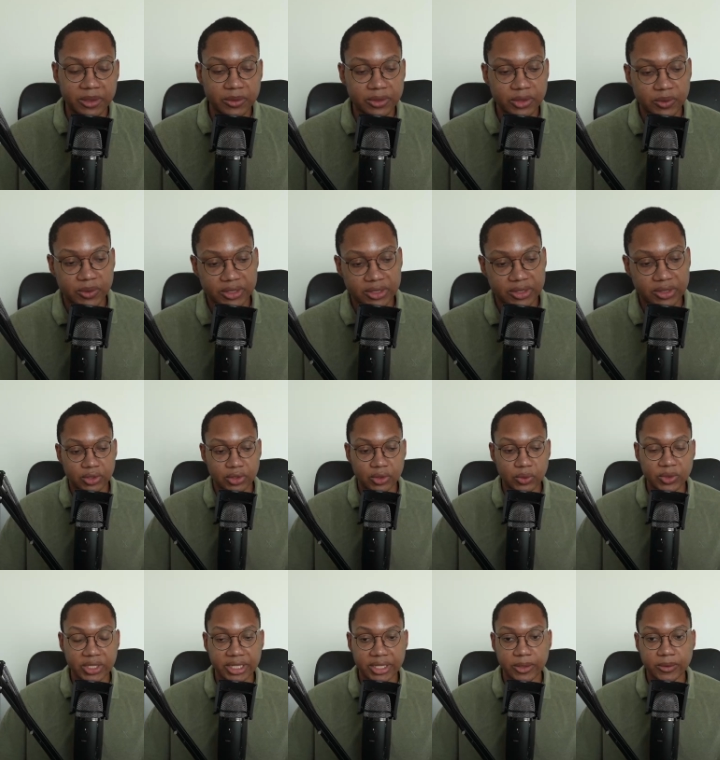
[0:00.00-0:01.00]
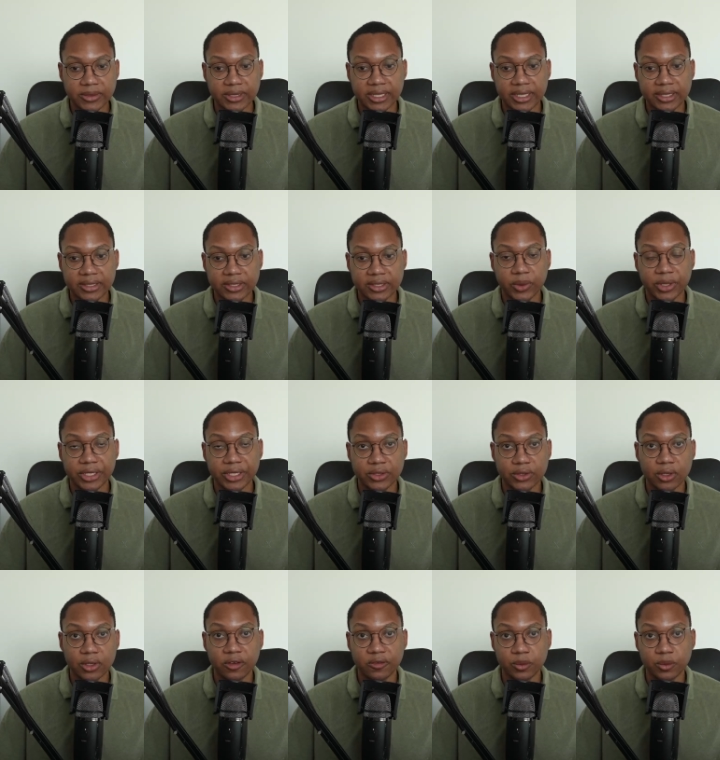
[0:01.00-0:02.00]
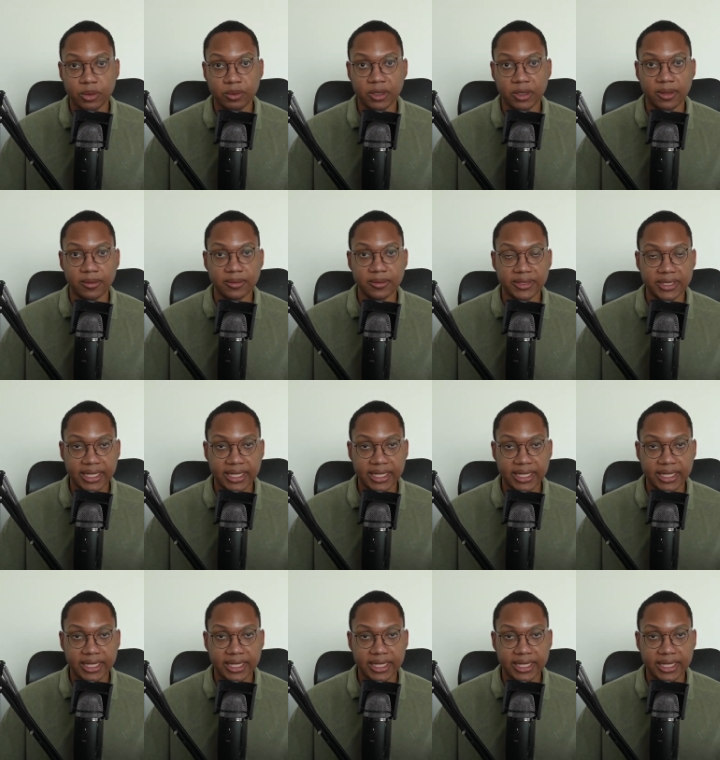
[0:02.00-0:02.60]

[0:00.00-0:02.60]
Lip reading: I would do is do Leetcode's list so I can solve more problems.